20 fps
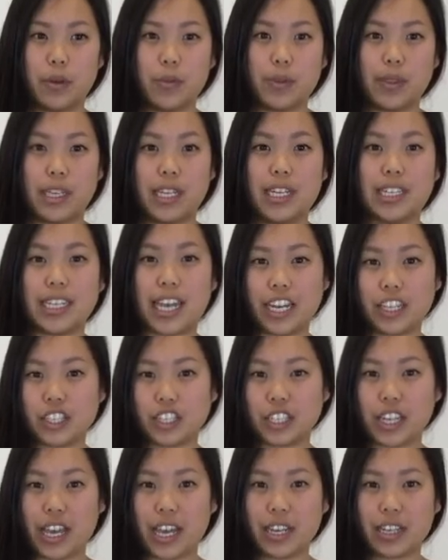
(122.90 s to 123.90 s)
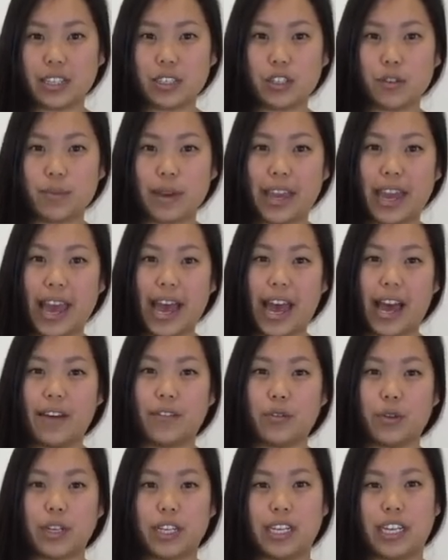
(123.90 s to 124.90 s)
you with any tension headaches you might
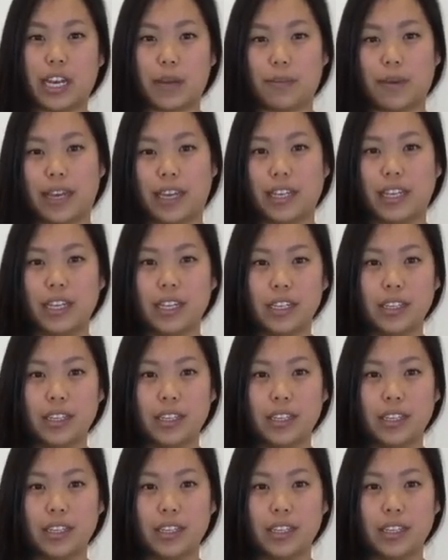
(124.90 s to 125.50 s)
have or any neck pain.